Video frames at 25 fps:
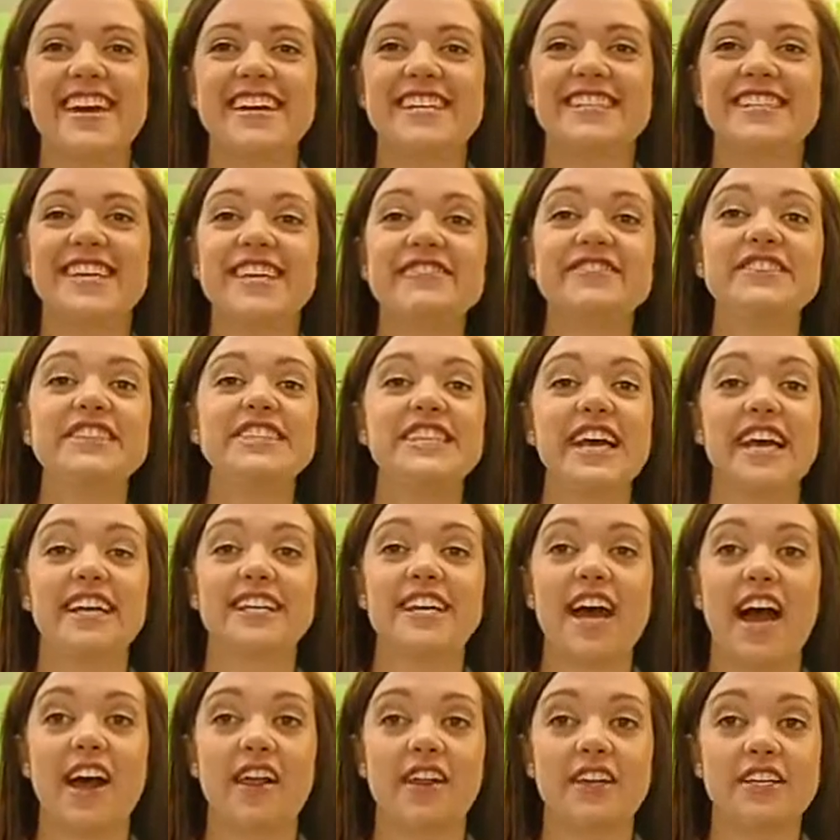Safety
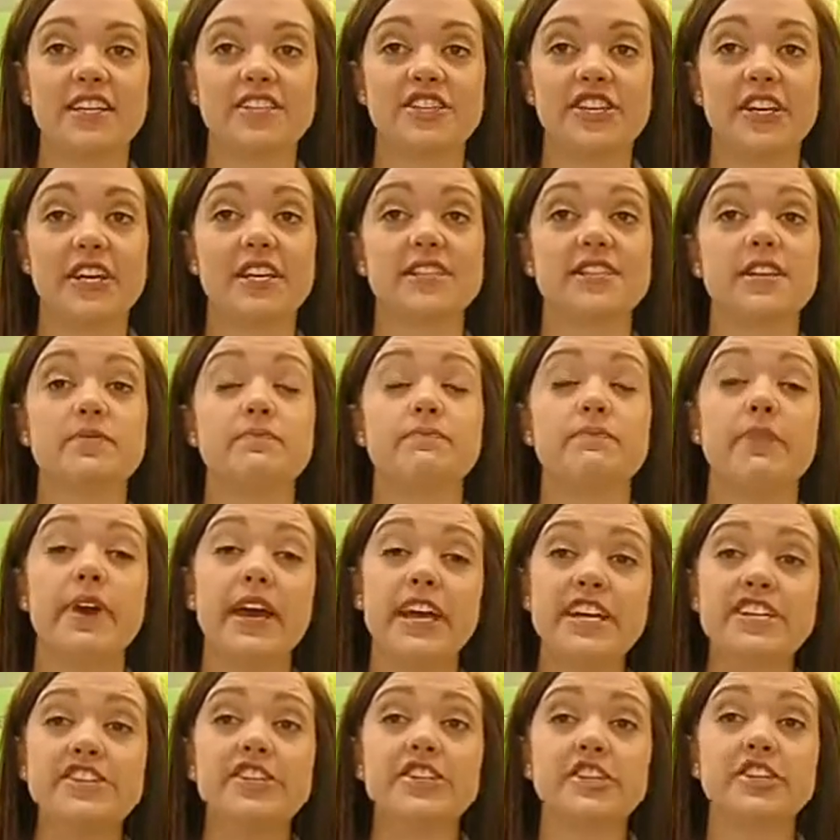technology is a
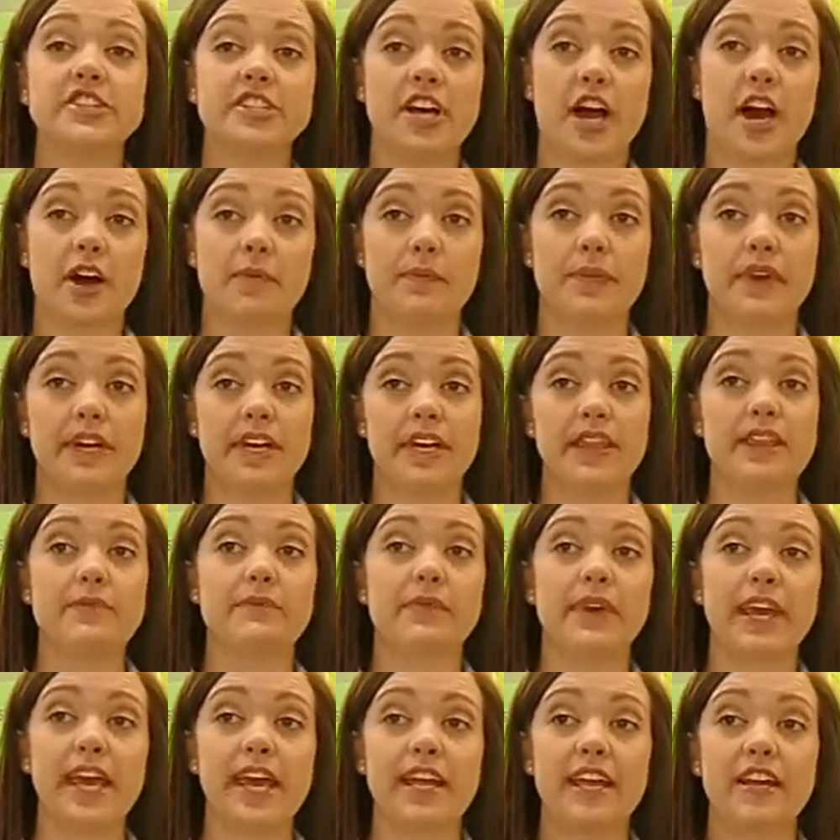major topic in the
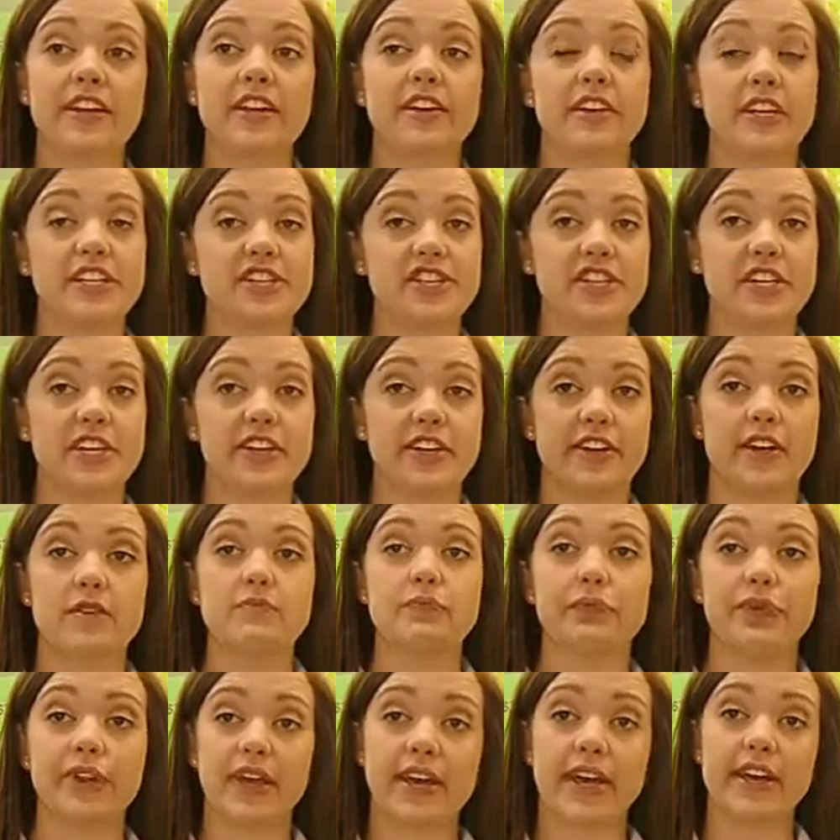mechanical engineering
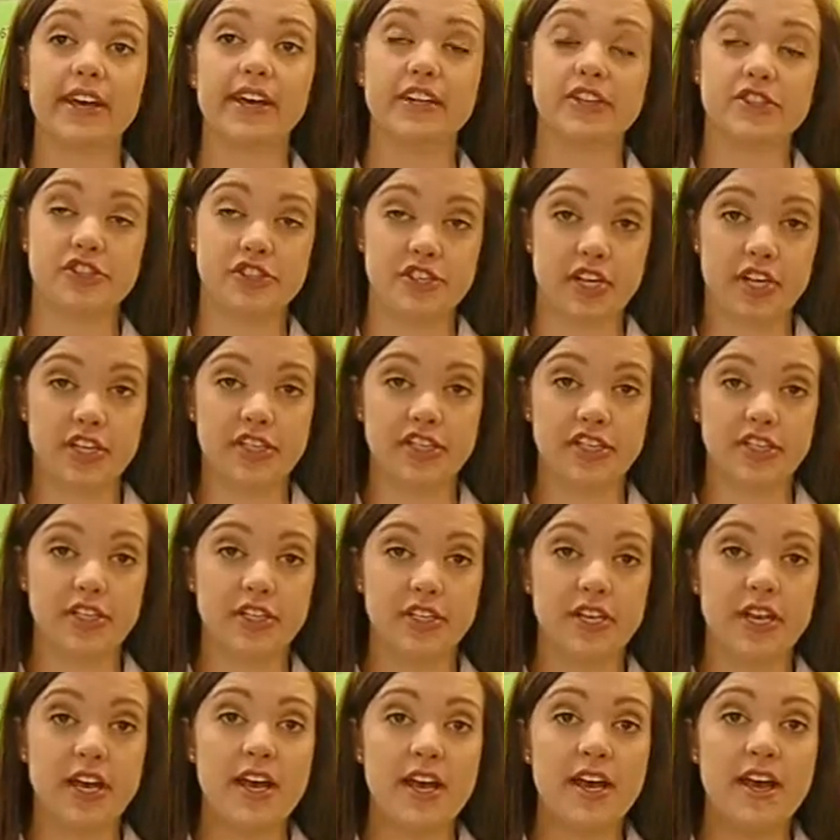and plant construction,
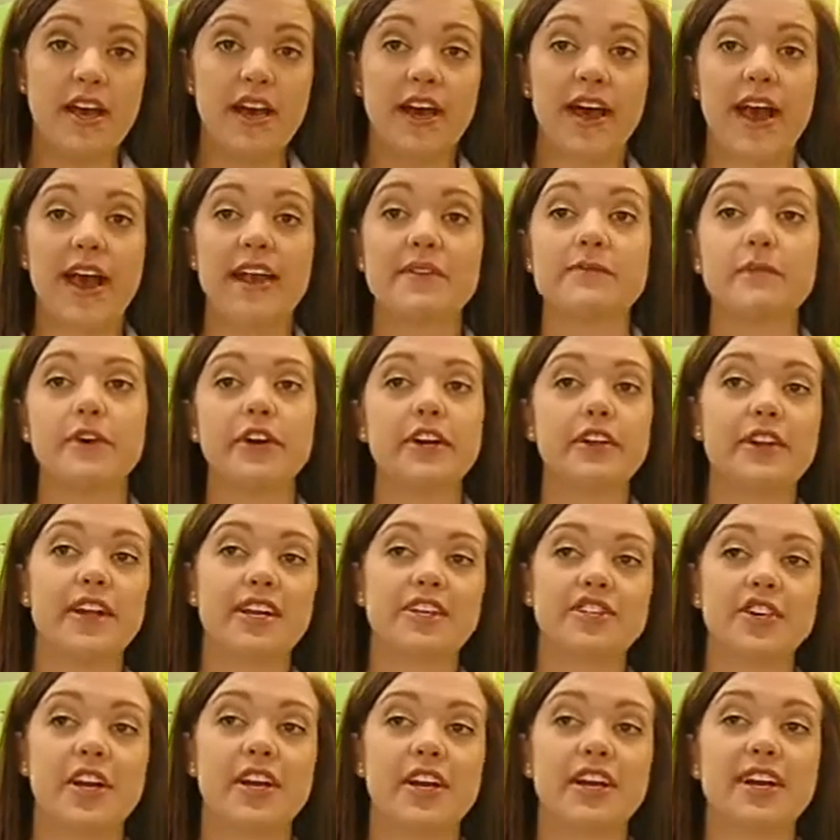and
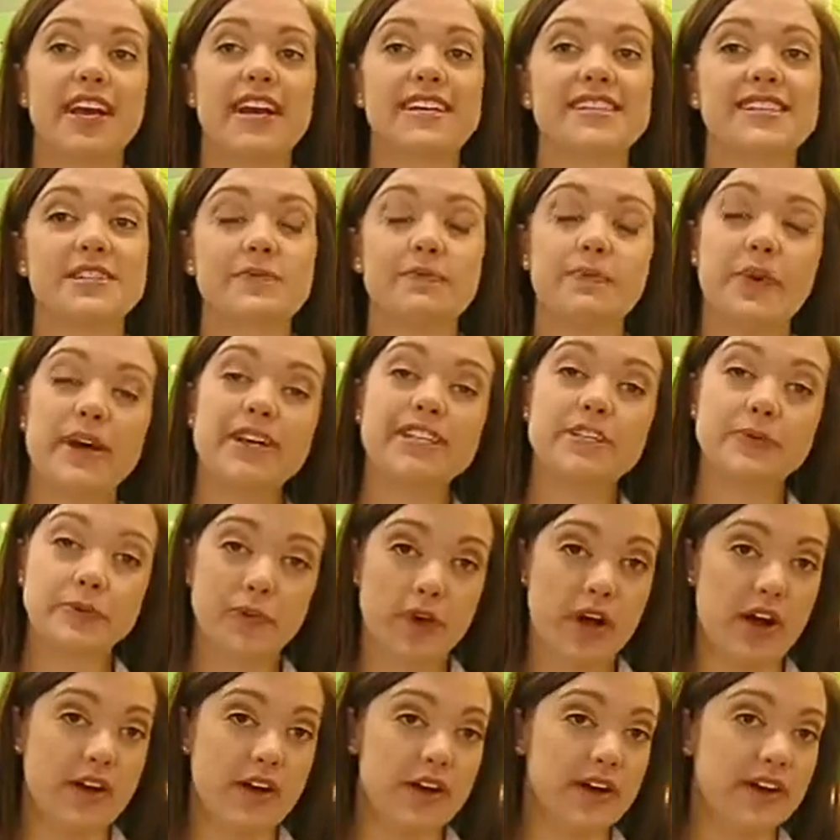Murrelektronik has the best
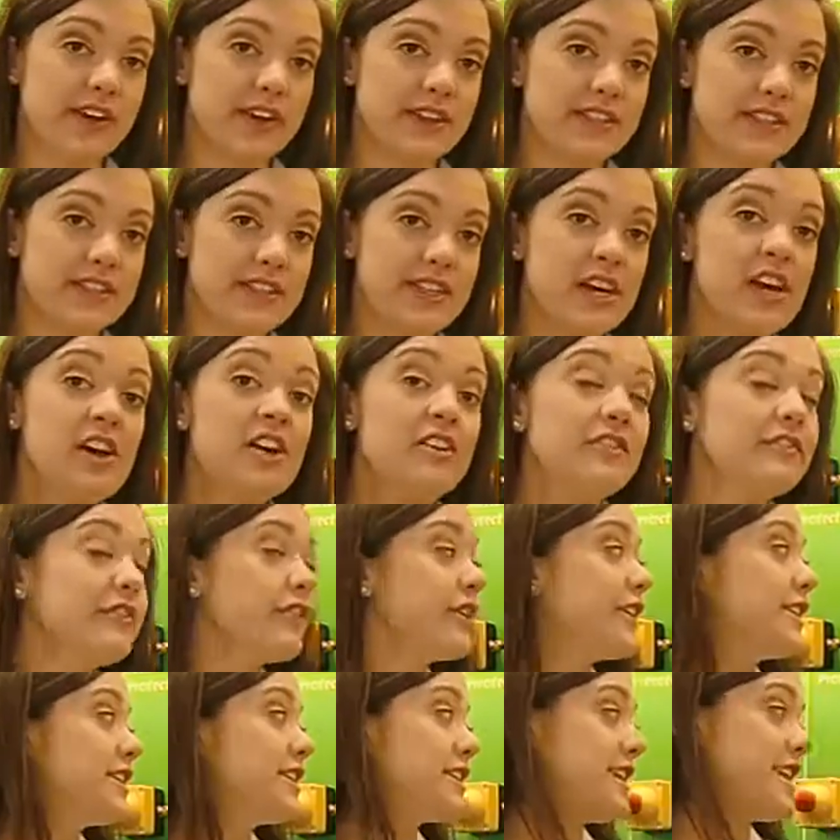products.
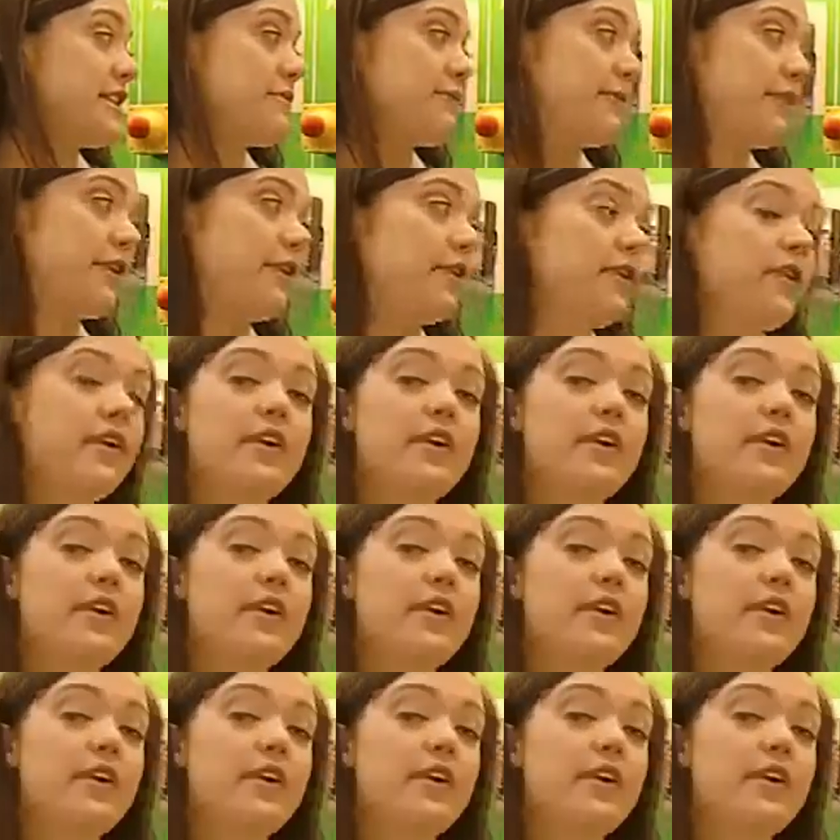For example,